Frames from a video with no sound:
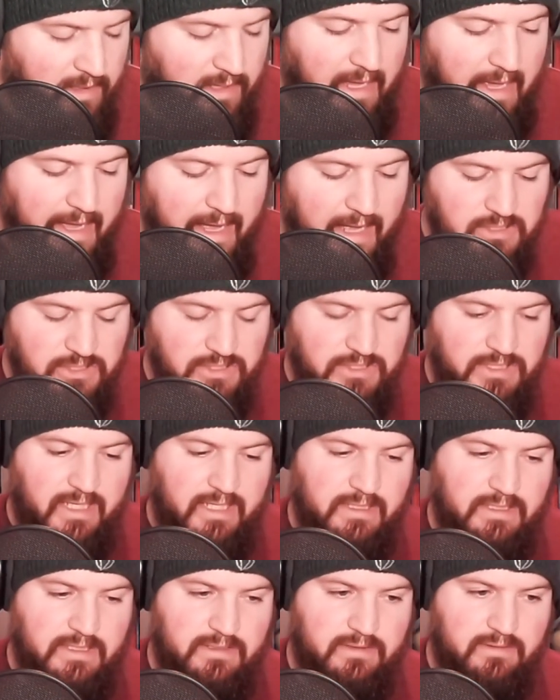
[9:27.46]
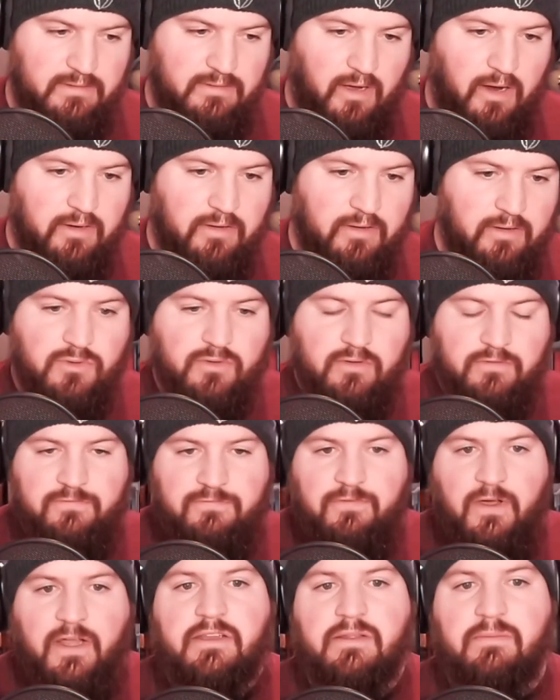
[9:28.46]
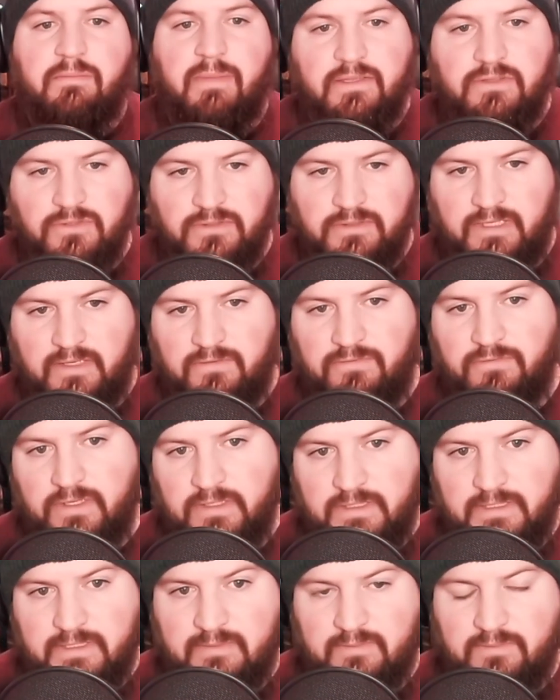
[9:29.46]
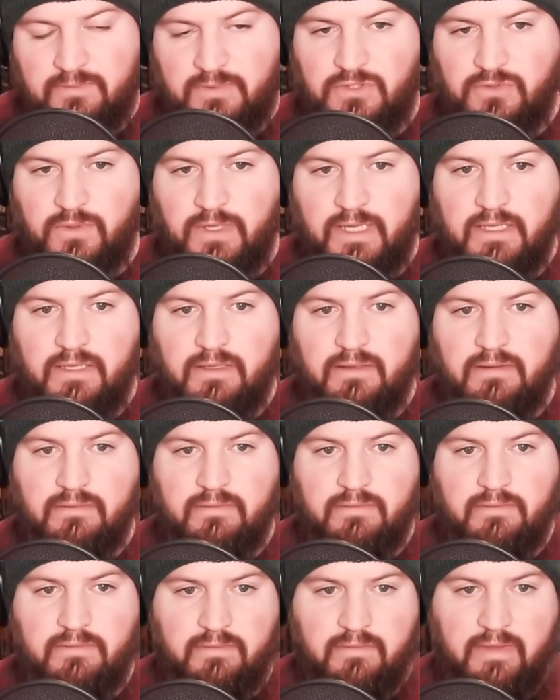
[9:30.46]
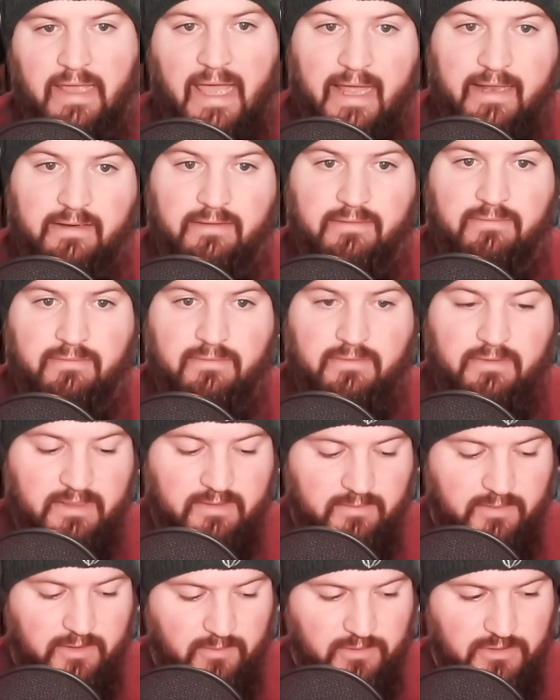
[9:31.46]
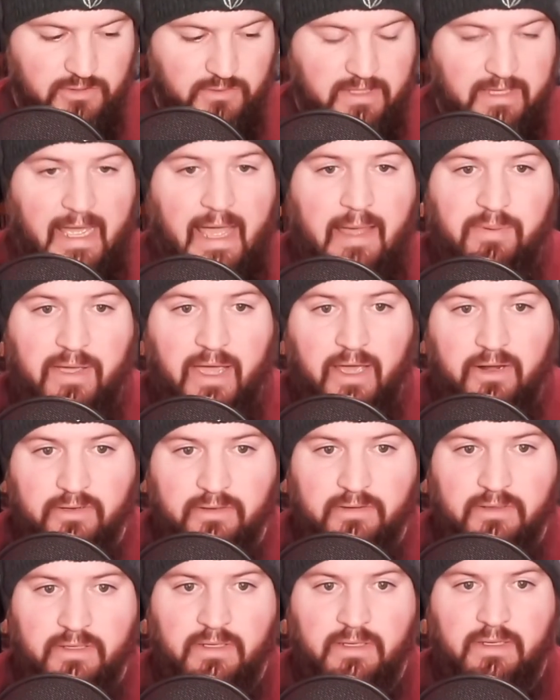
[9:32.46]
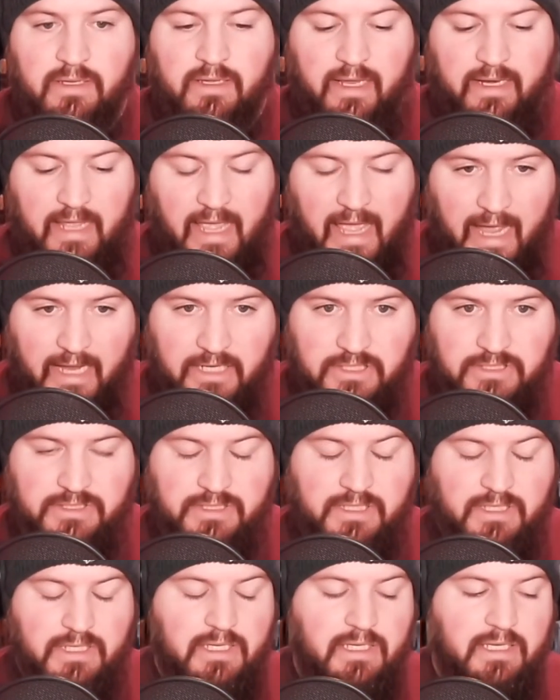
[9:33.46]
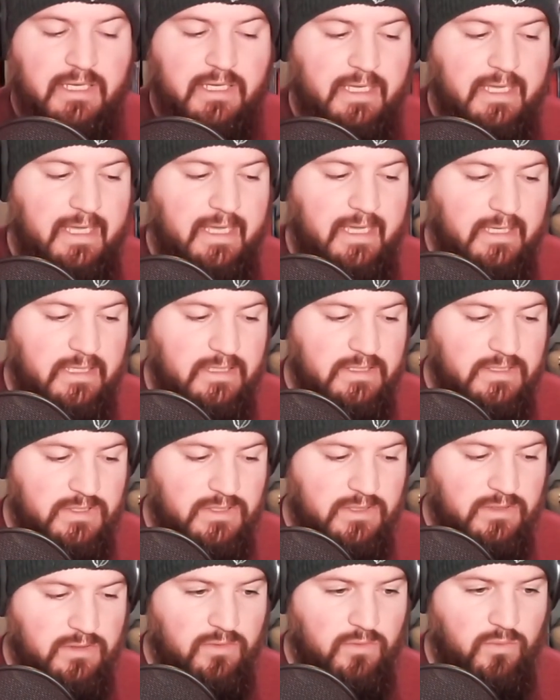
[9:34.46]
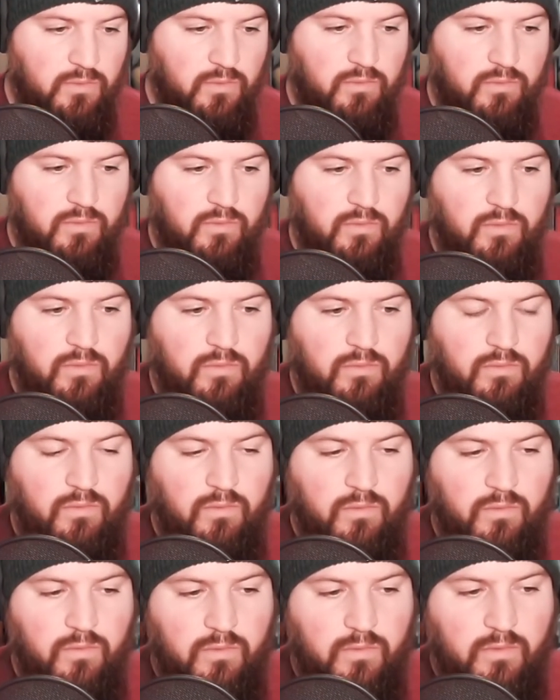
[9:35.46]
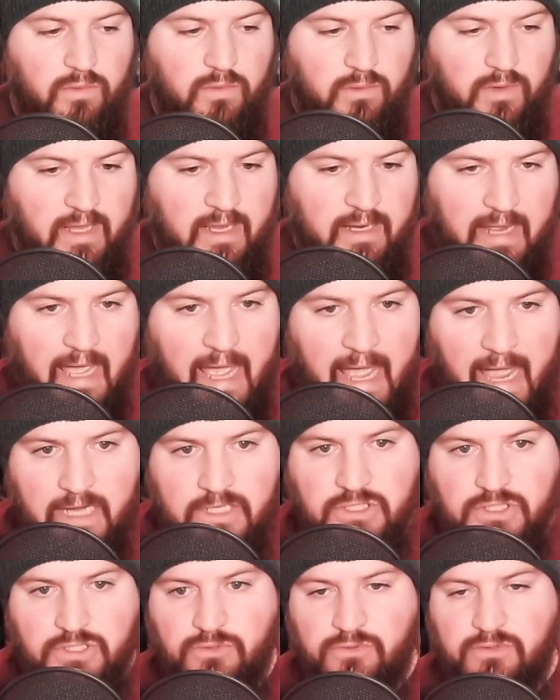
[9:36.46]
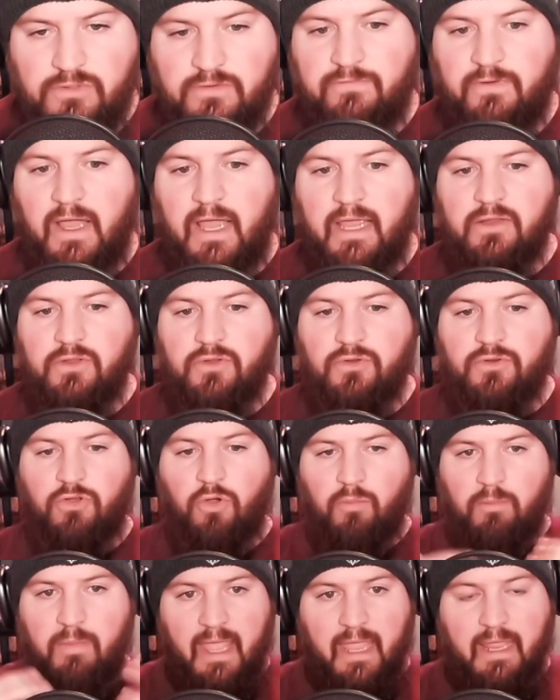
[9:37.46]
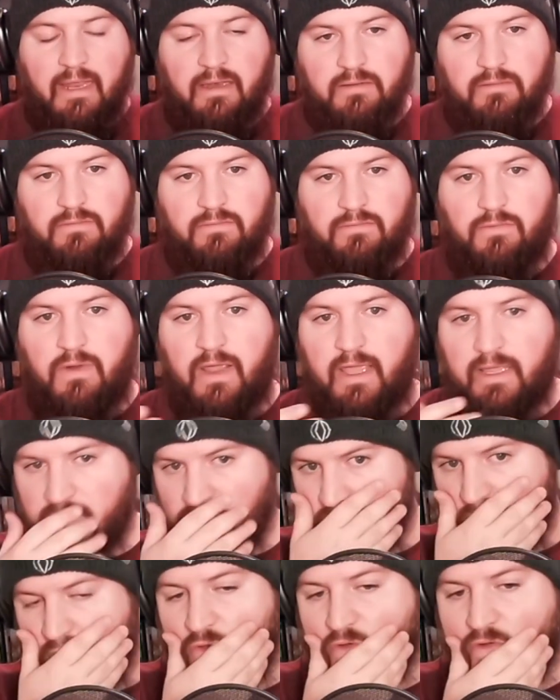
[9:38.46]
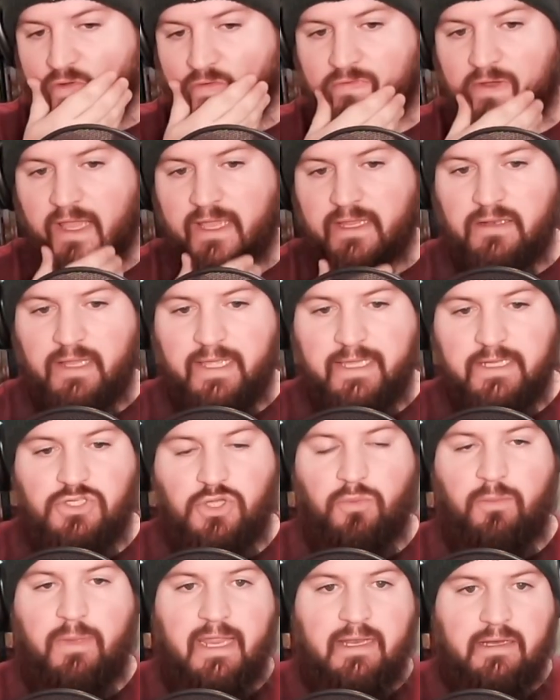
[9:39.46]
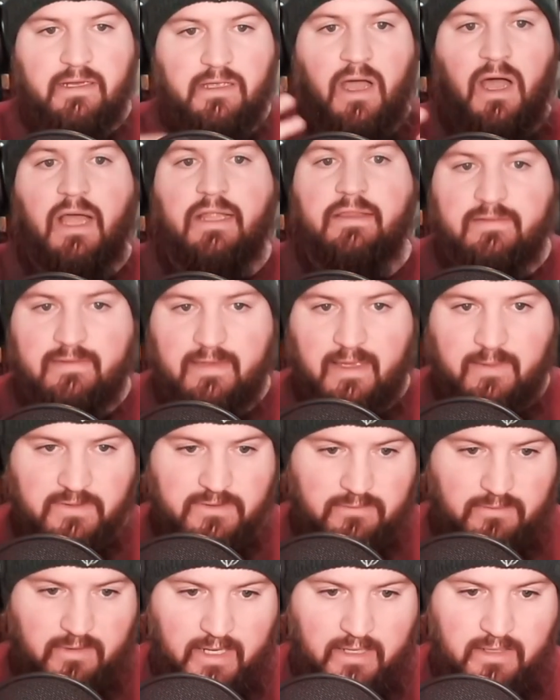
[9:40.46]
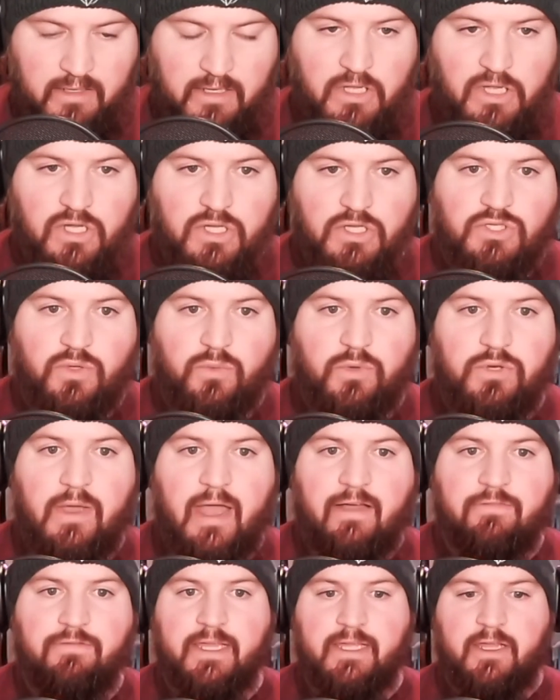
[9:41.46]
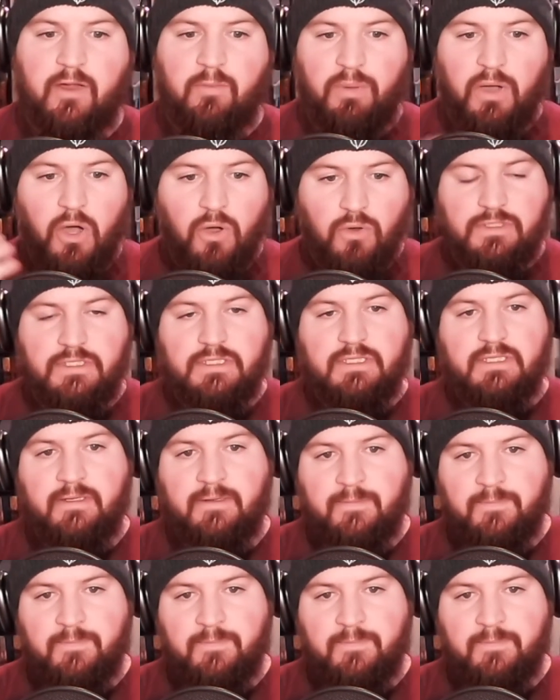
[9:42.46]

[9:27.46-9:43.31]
Ash takes our sort of fundamental difference between between that pattern and Ash is, in Ash, you define your domain, right? So you define like domain concepts, right? So when you have like a post,